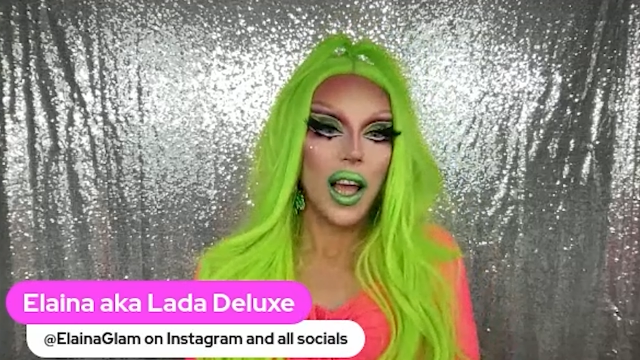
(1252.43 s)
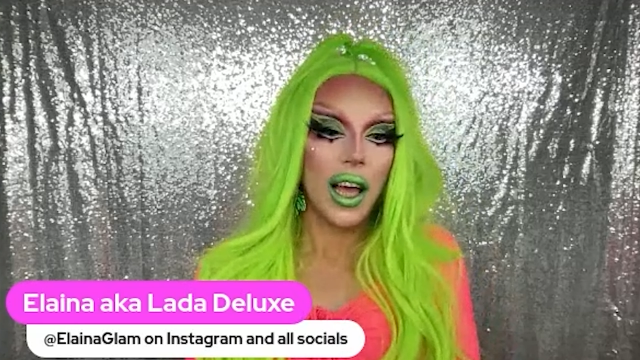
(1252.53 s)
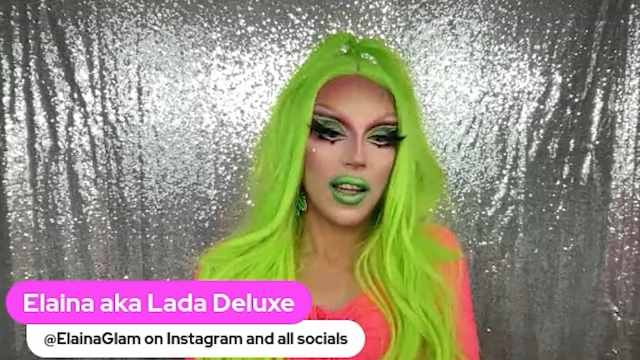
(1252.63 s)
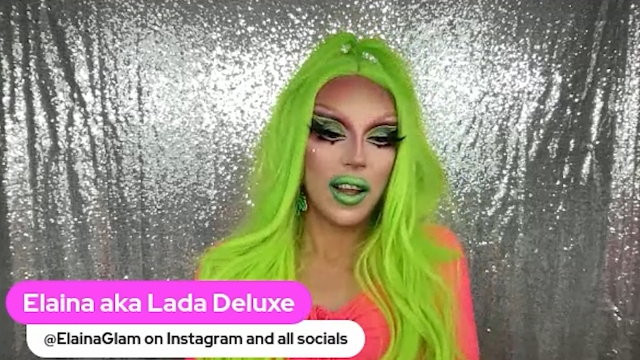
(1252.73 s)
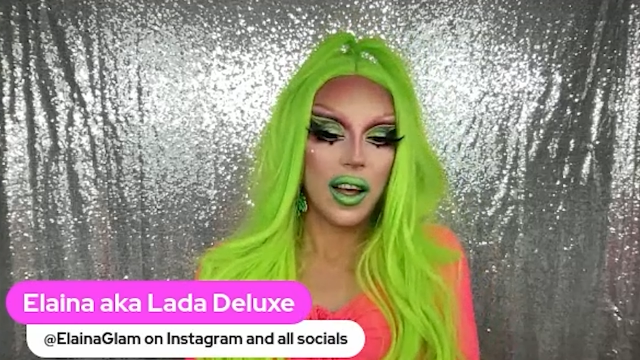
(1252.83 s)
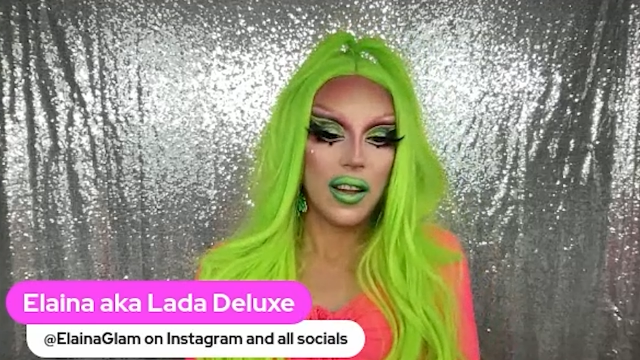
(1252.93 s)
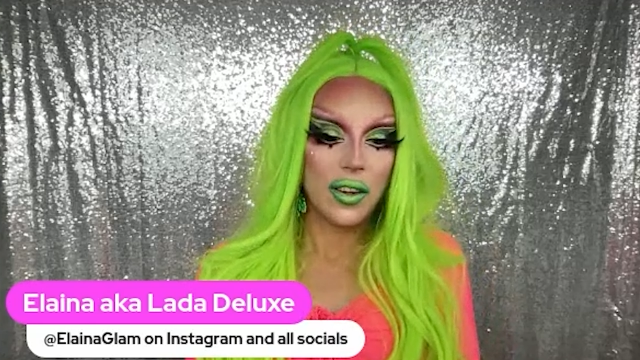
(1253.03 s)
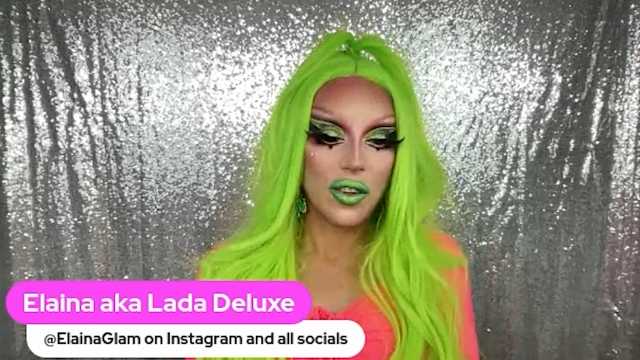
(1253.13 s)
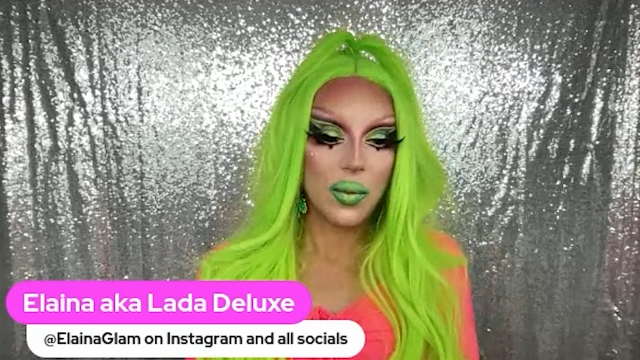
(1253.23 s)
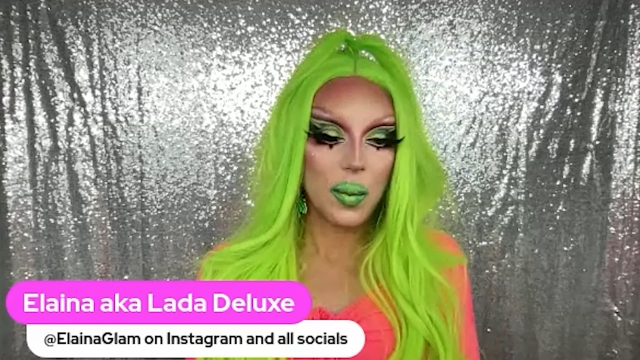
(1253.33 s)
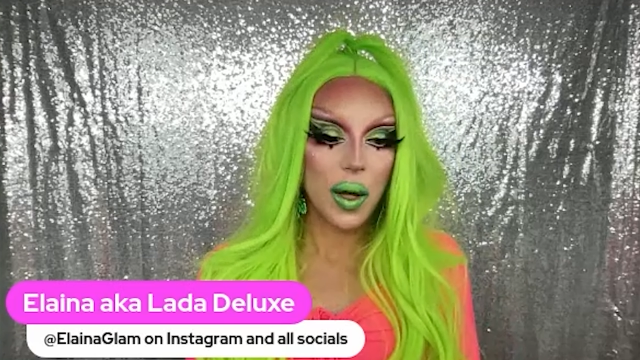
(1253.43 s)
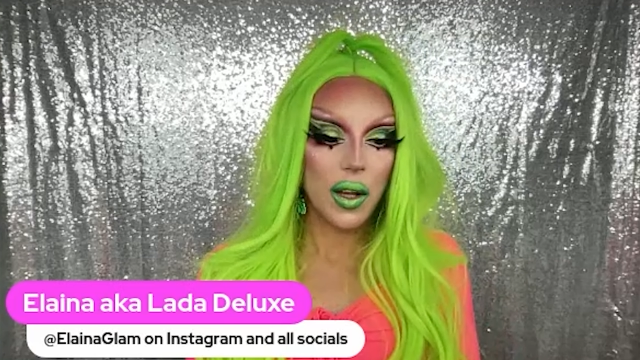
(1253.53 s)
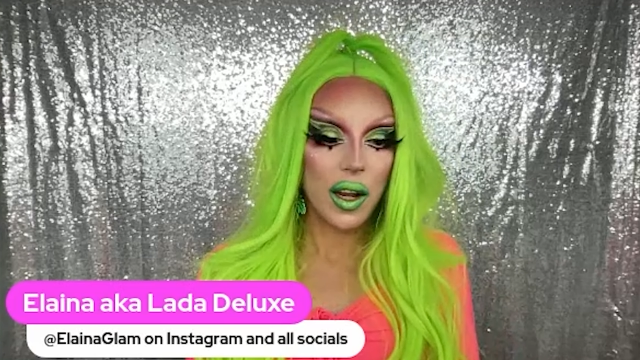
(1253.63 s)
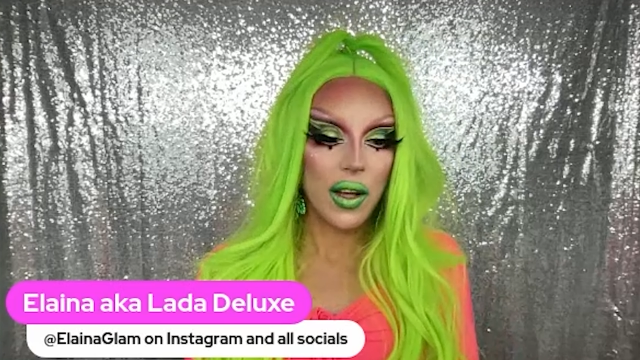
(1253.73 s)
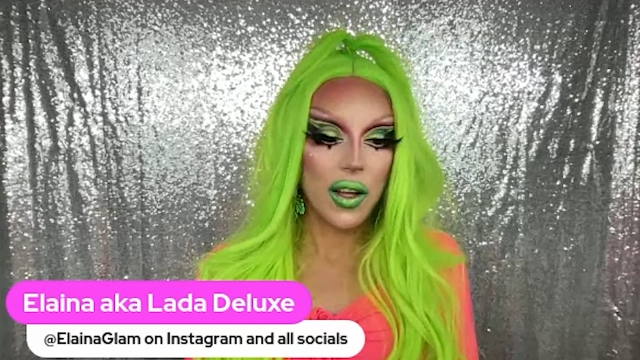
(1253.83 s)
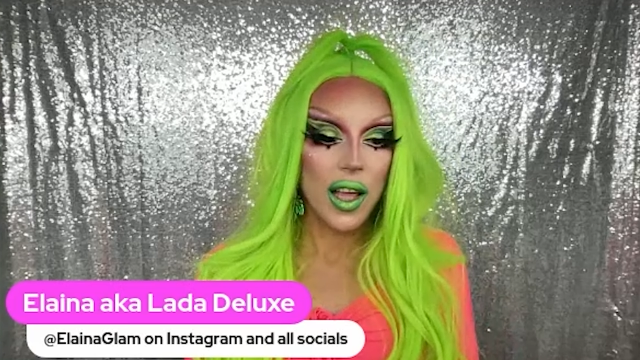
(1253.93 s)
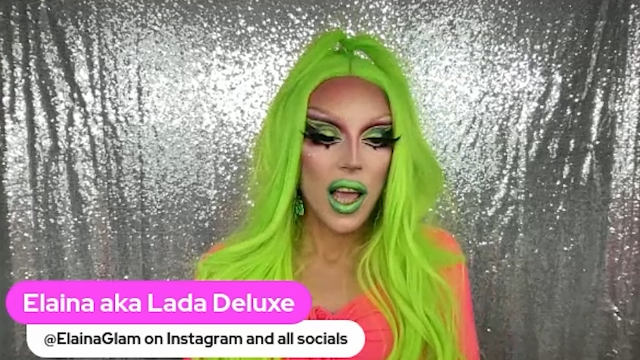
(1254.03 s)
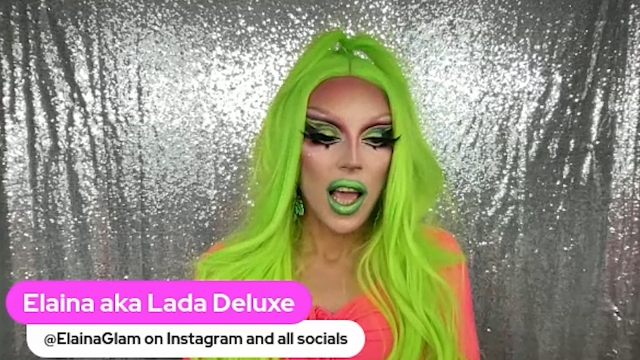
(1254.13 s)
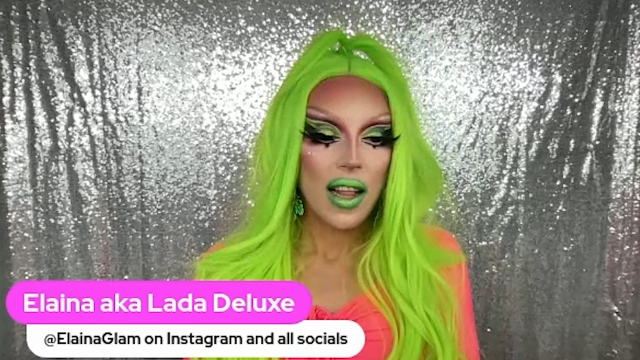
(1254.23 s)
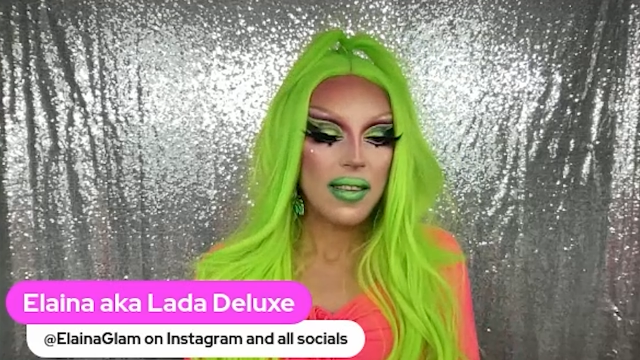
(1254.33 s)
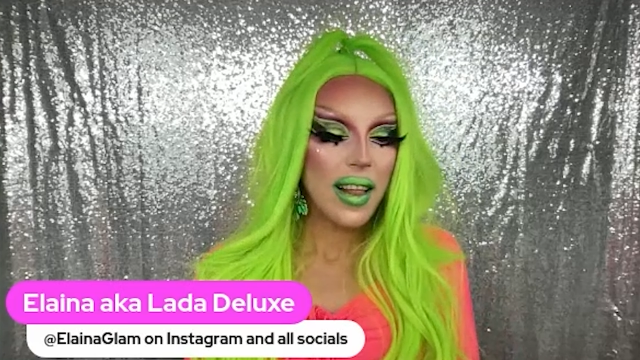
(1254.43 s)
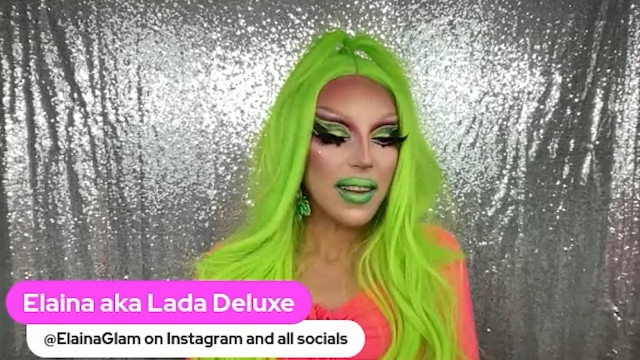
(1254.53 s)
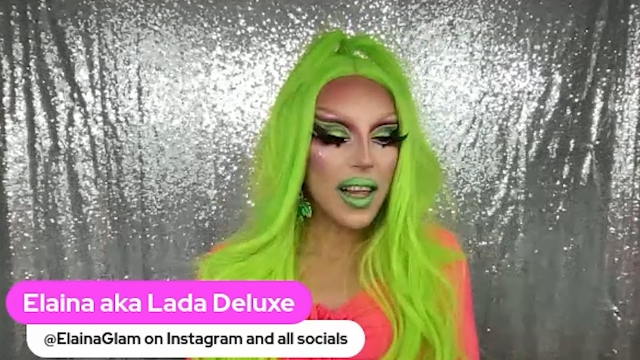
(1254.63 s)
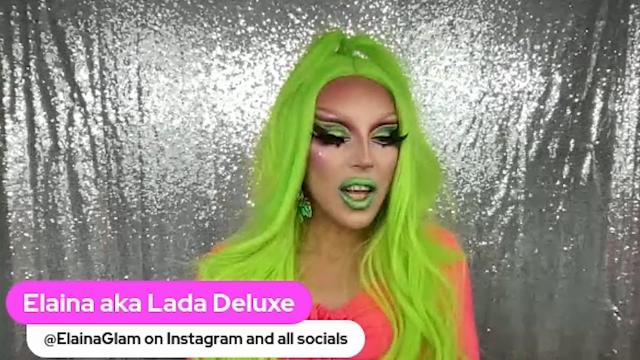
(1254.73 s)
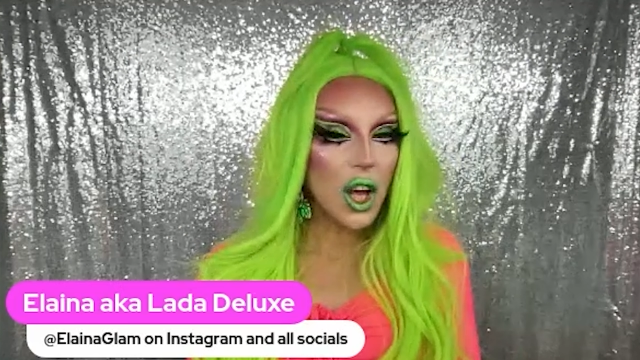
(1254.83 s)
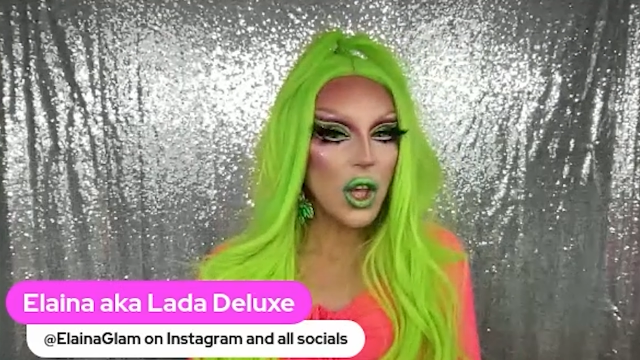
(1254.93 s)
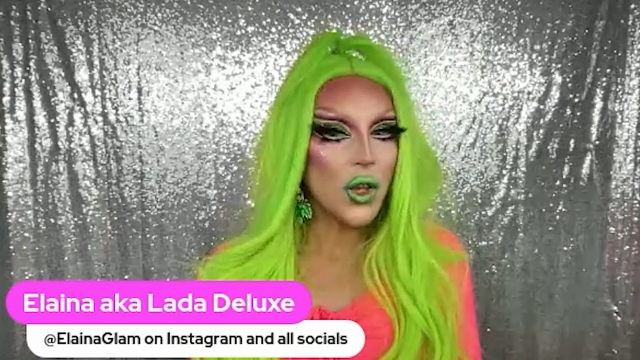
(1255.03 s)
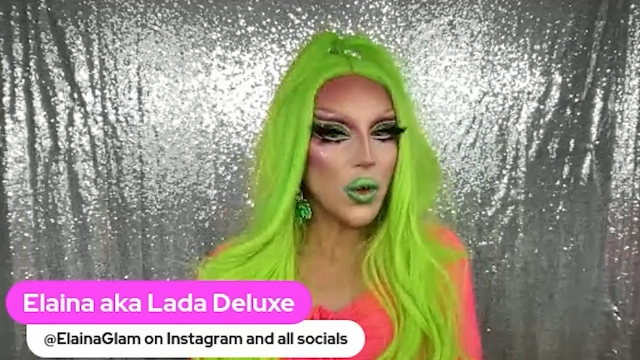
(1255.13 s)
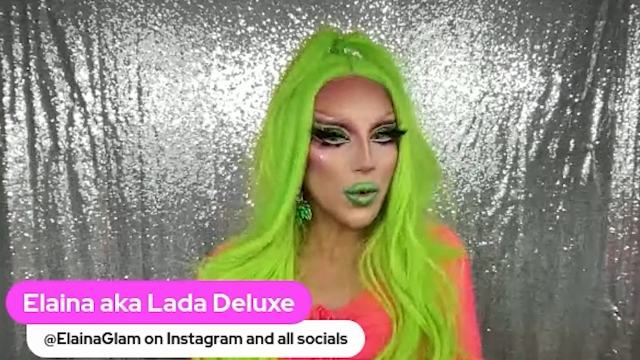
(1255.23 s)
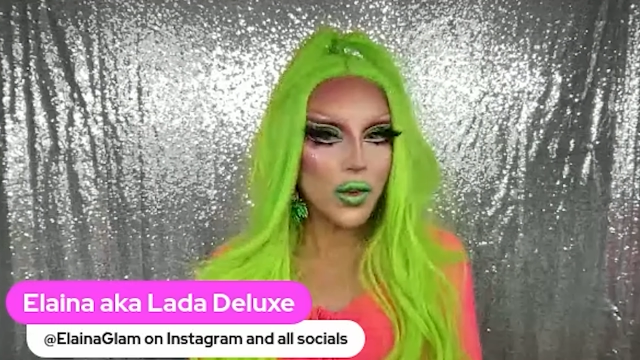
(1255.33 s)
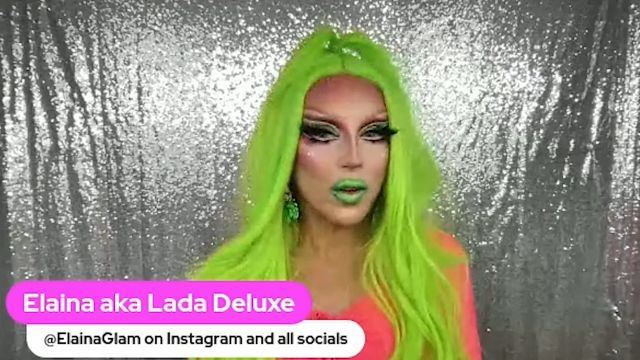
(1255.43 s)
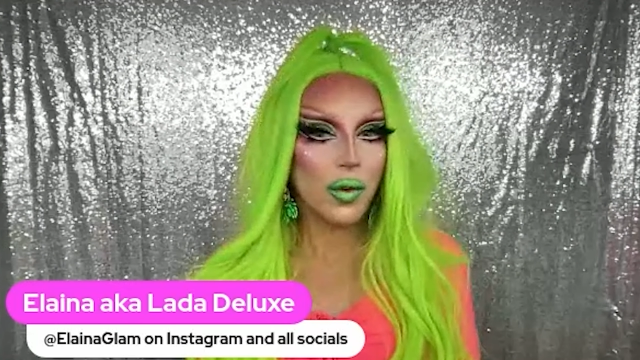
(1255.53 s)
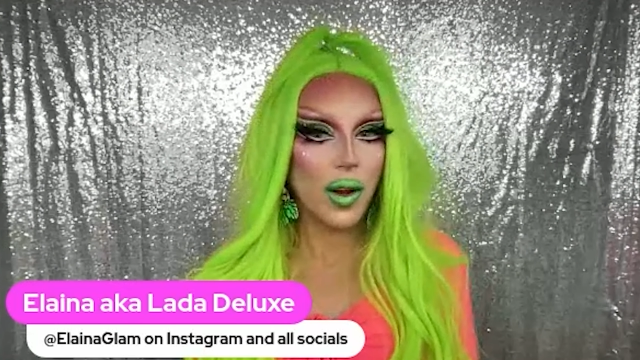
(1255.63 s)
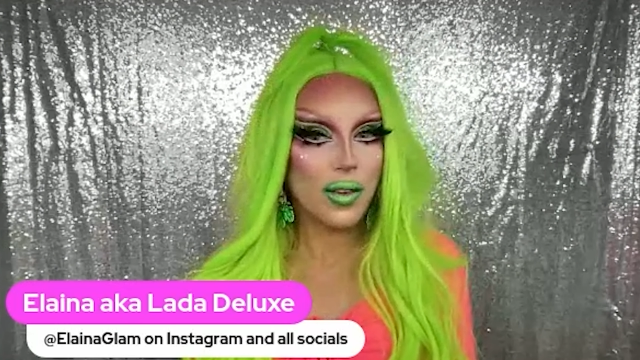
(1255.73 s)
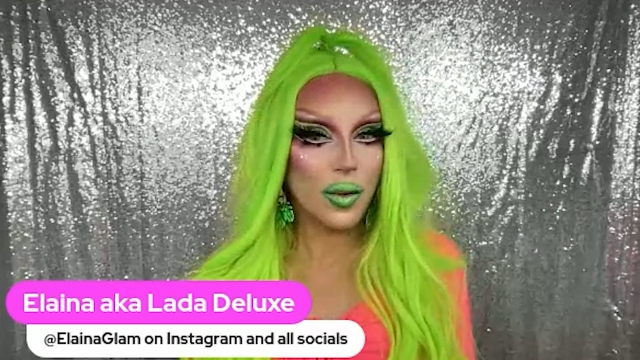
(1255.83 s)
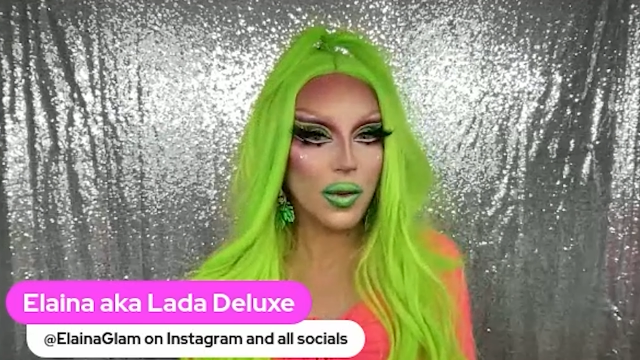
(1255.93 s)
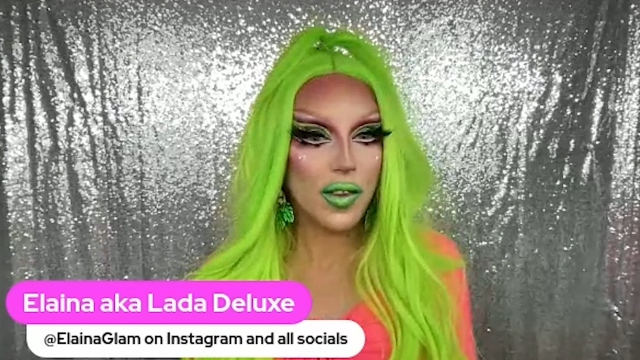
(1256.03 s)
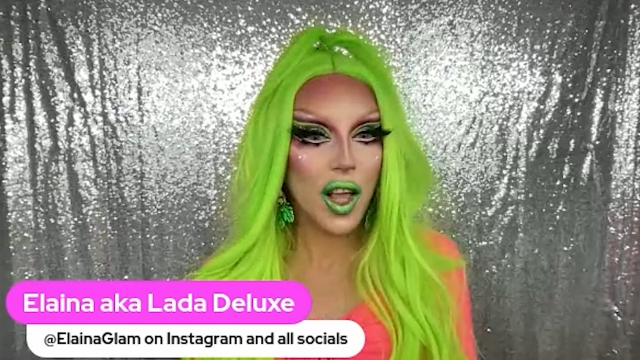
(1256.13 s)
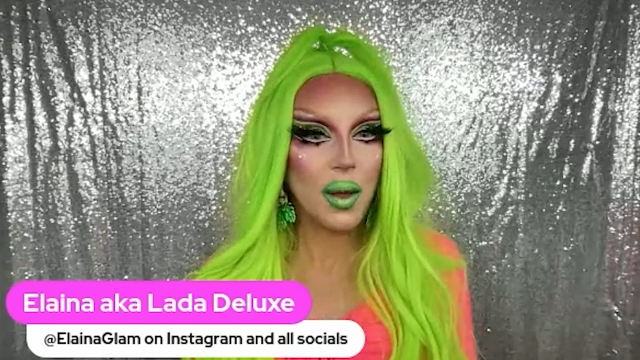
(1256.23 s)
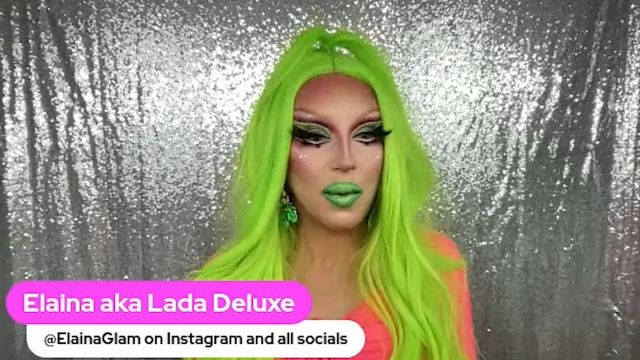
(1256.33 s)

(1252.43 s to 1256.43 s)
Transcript: and it's not like a huge difference, I would say,